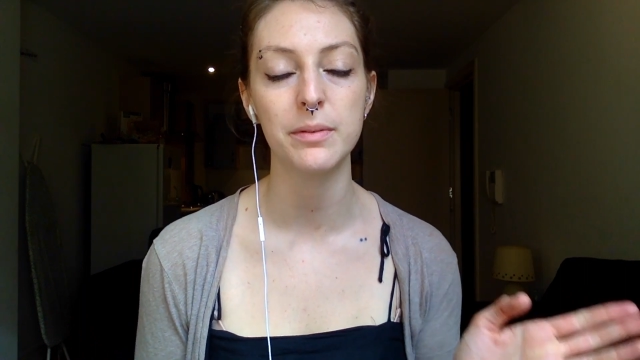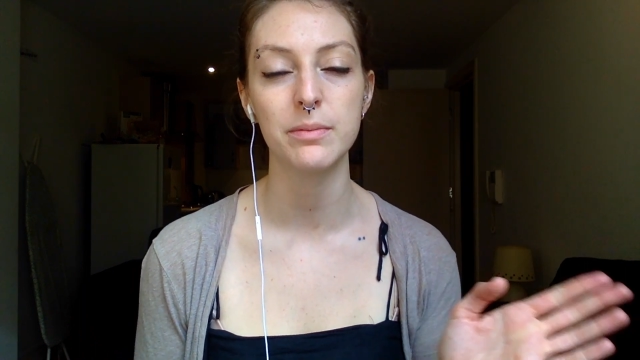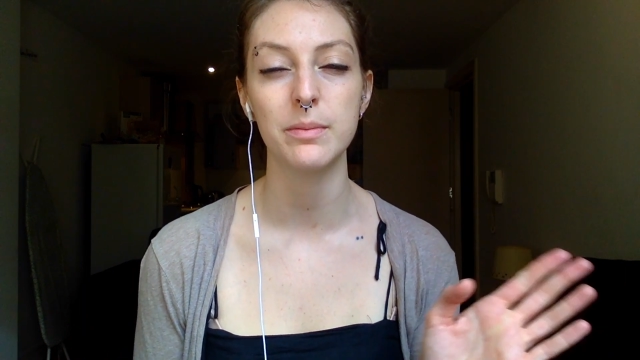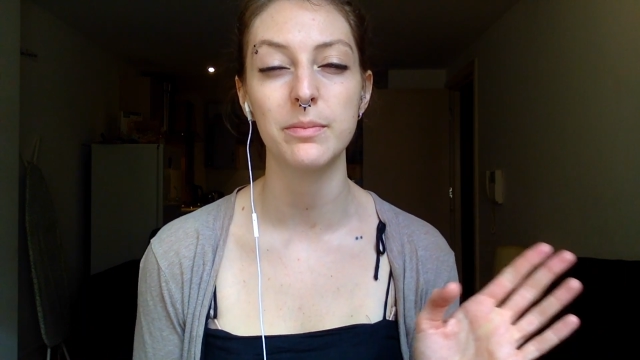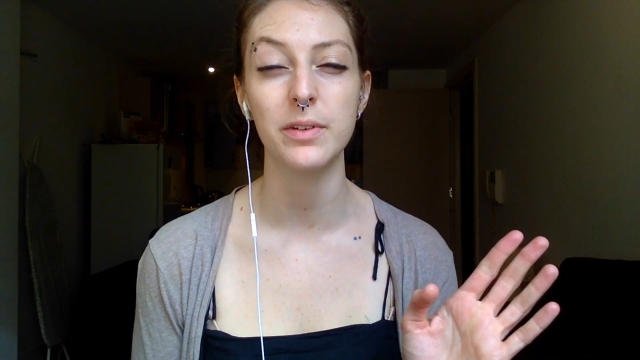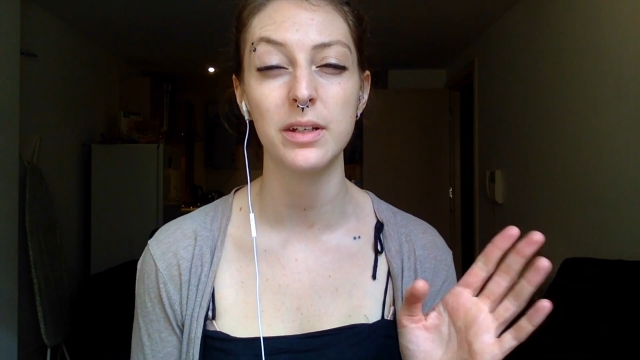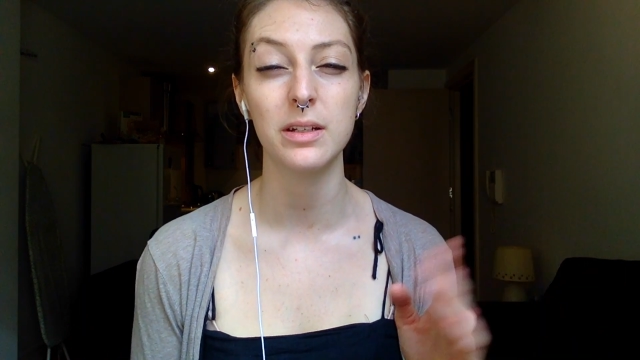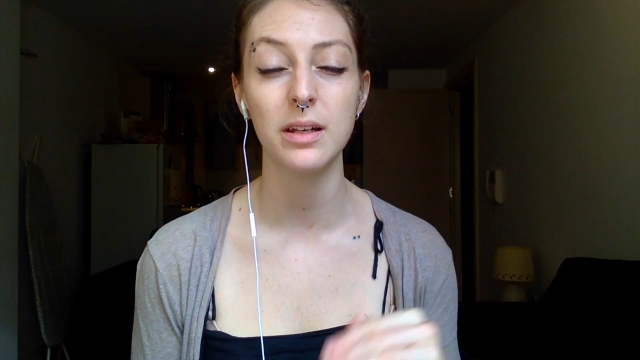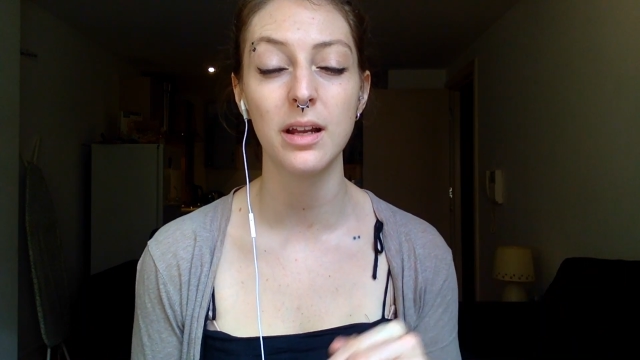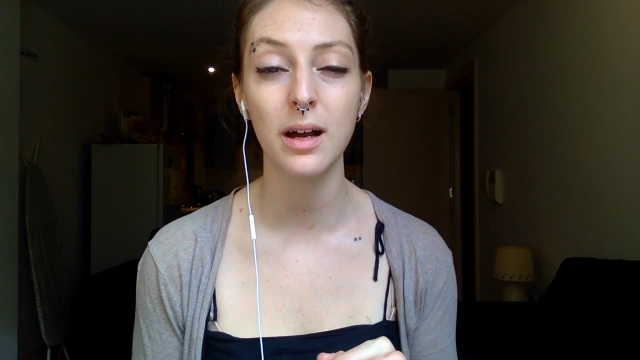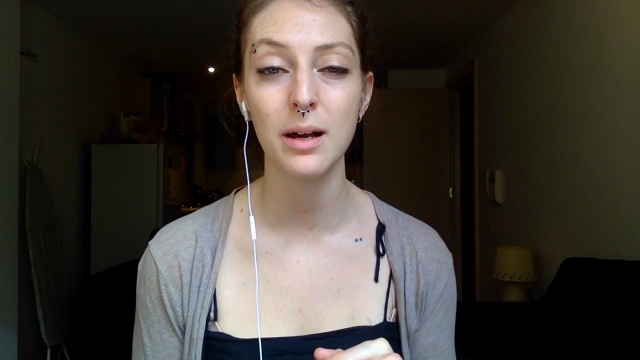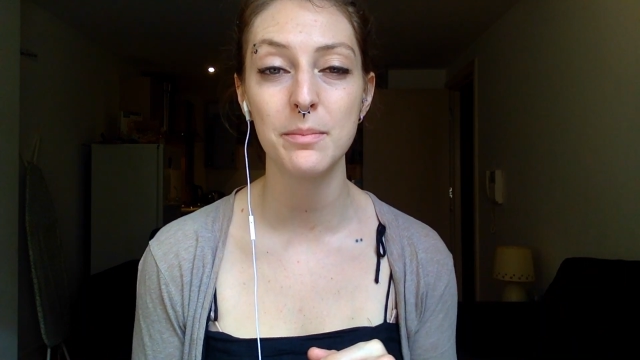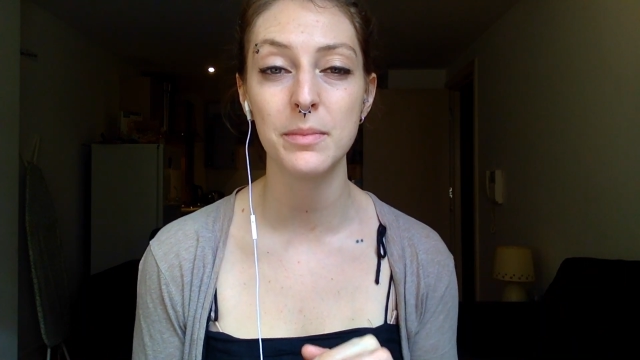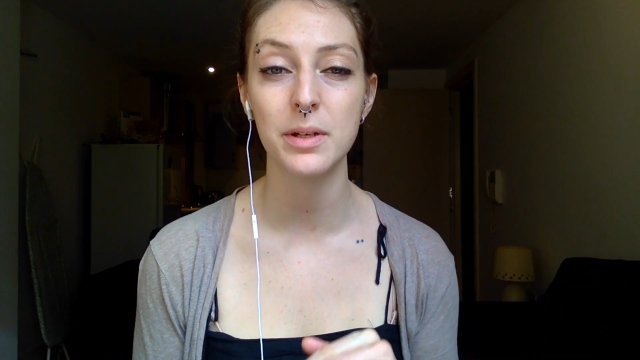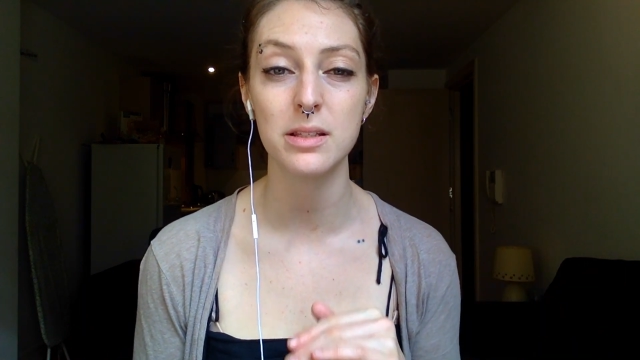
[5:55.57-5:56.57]
from
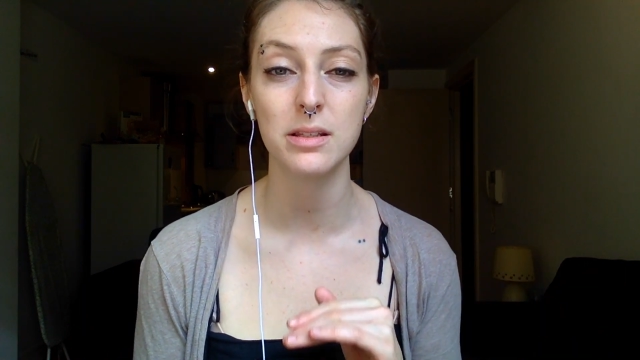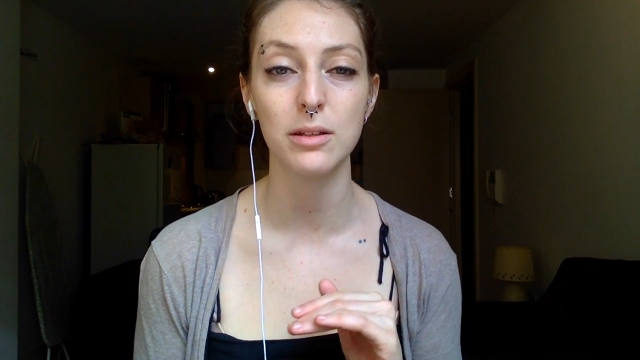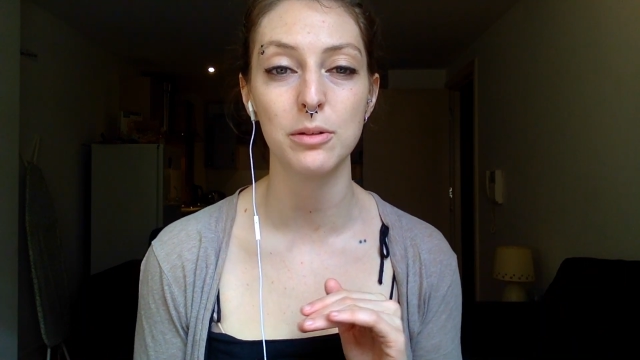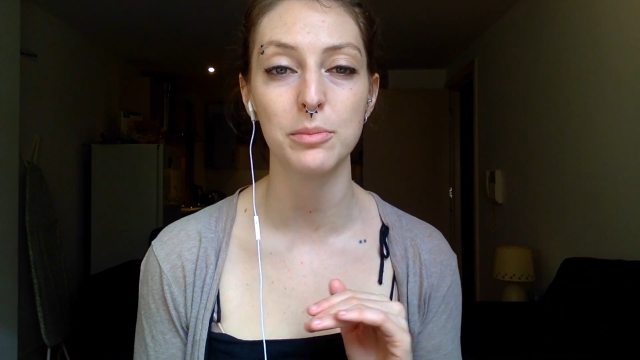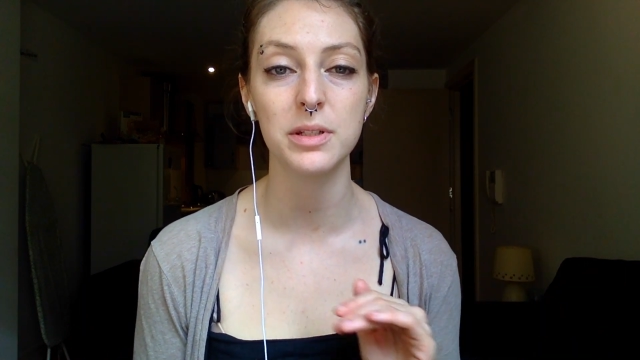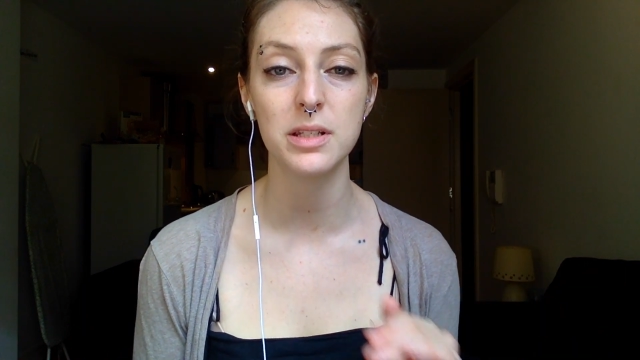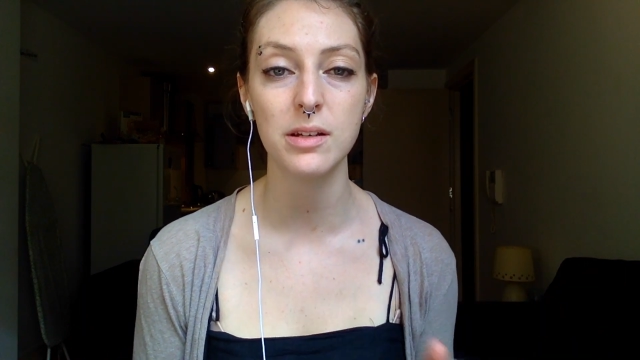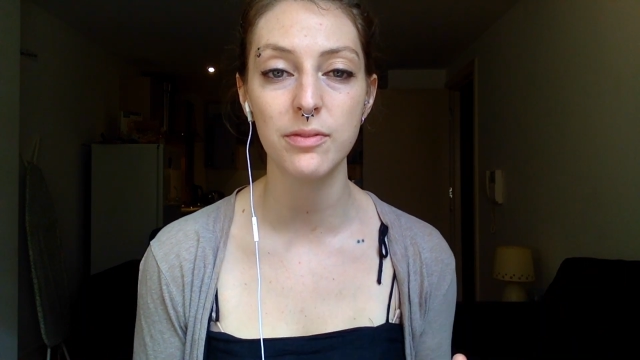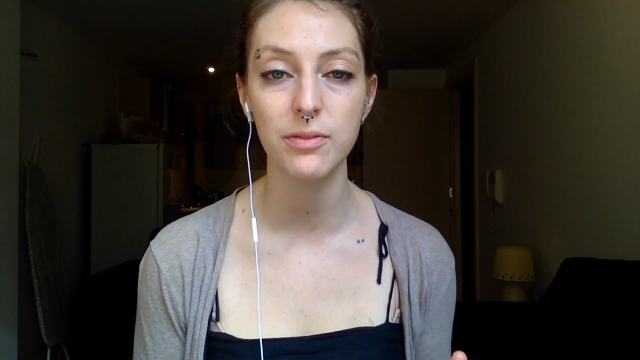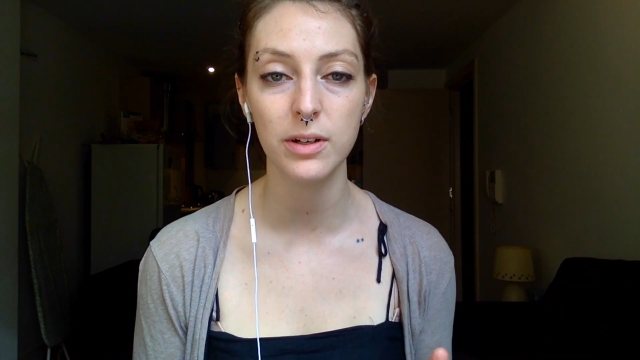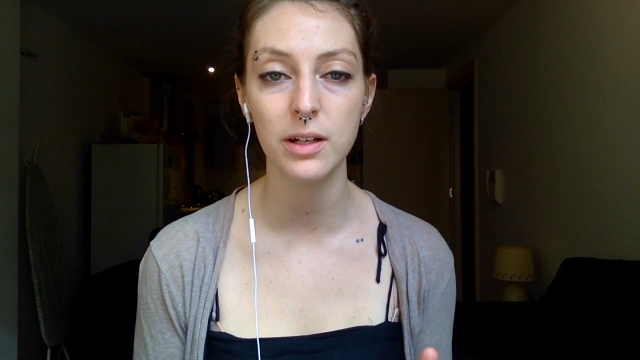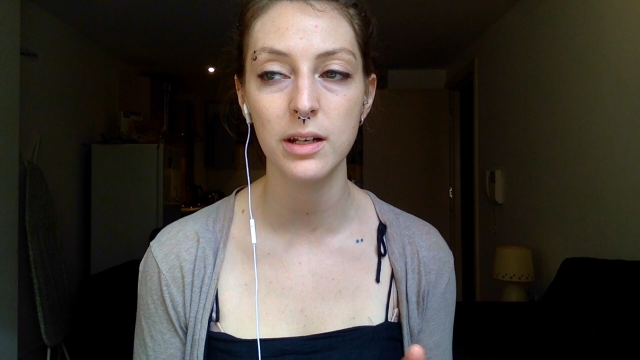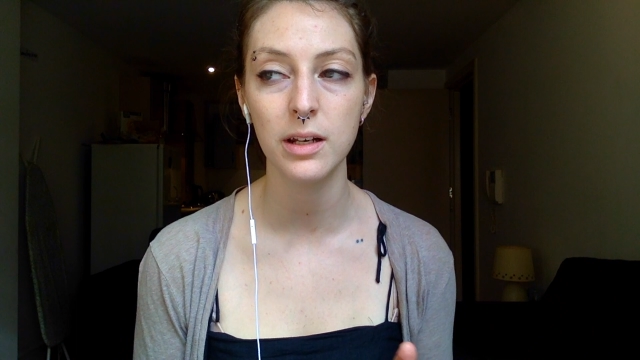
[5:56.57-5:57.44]
Vietnam, it's a little bit different.